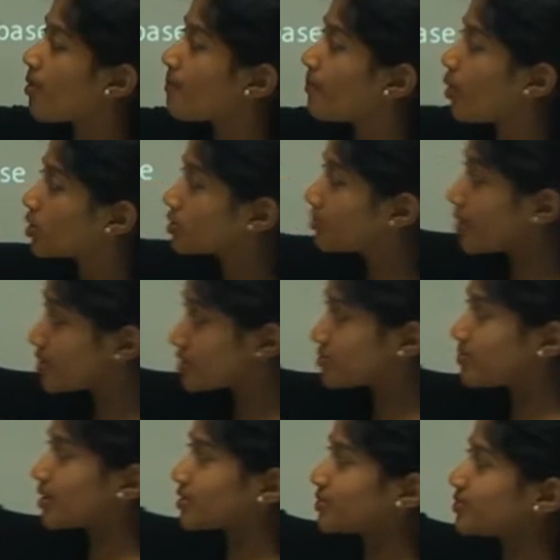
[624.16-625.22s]

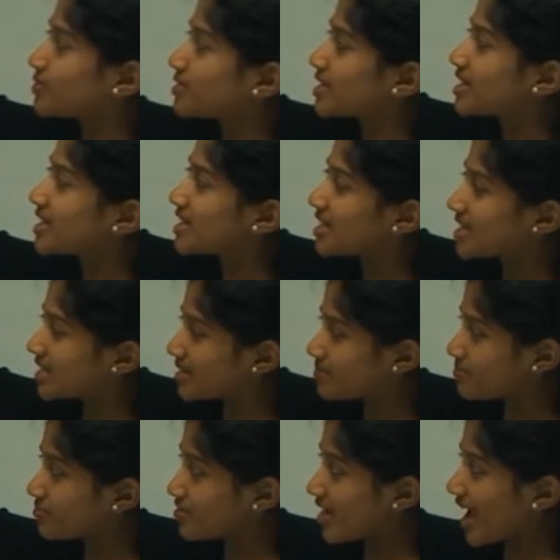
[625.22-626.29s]
most metals
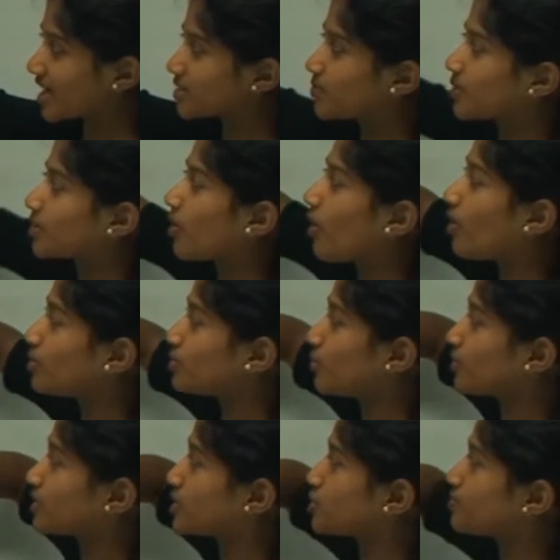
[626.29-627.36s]
react with cold
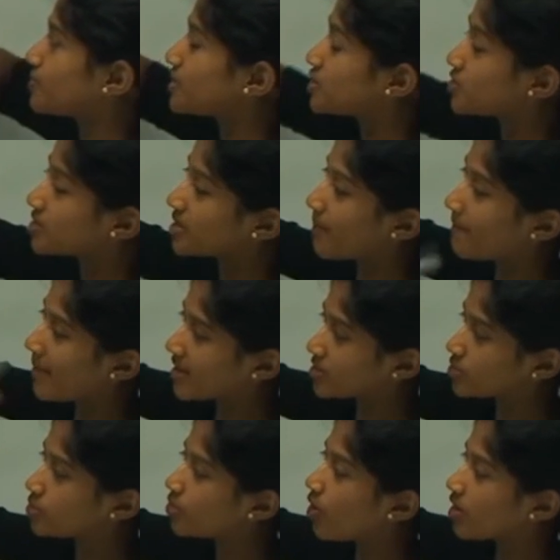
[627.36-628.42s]
water to produce a
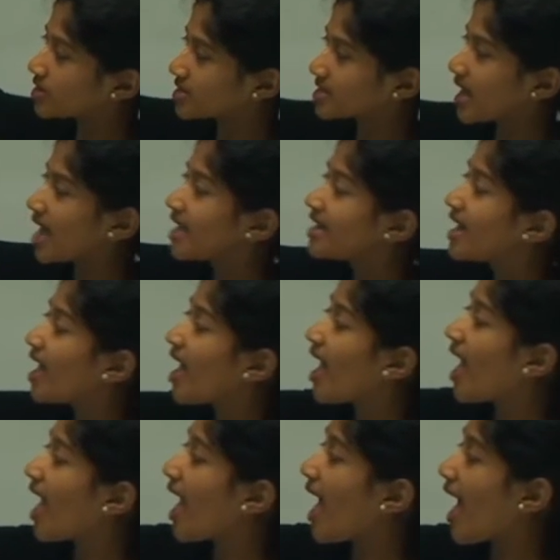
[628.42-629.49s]
metal oxide
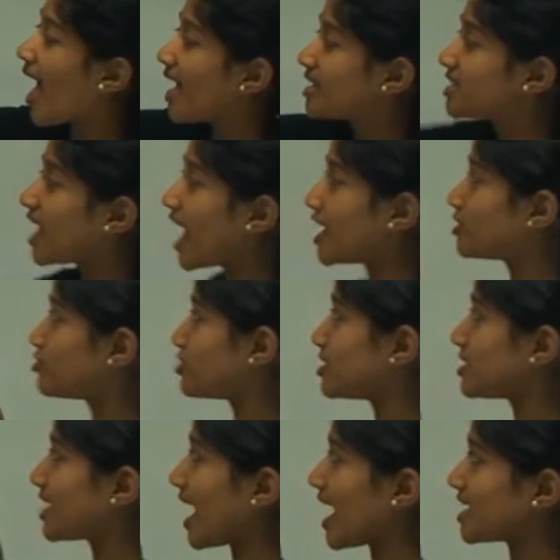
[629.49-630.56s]
and
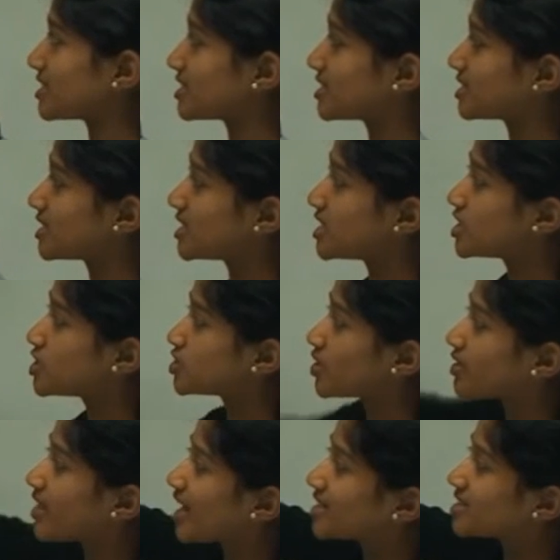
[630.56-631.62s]
hydrogen gas.
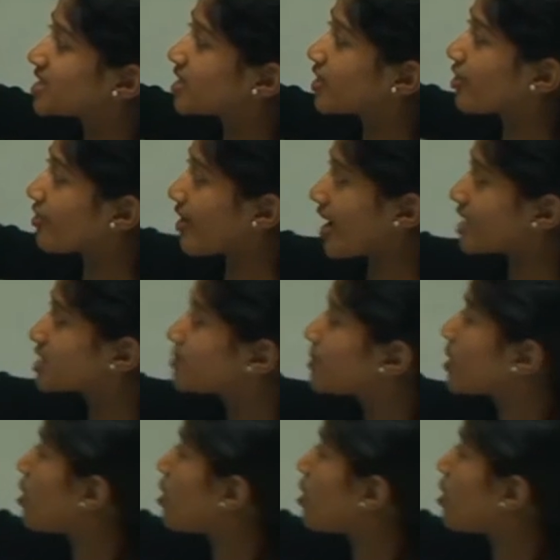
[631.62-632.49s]
So that's incorrect